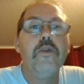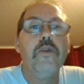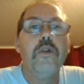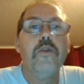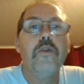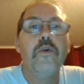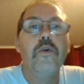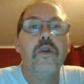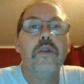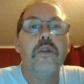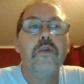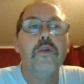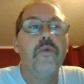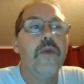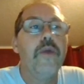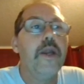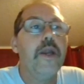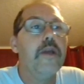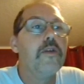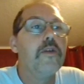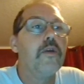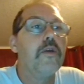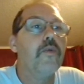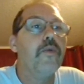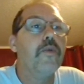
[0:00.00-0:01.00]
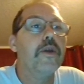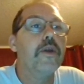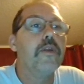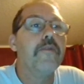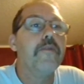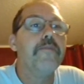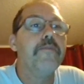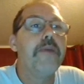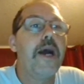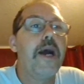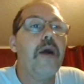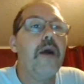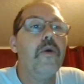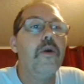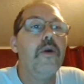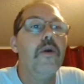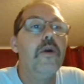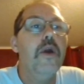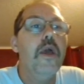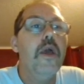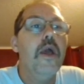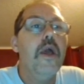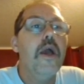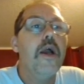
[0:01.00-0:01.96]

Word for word: The Lord of the Rings, The Rings of Power,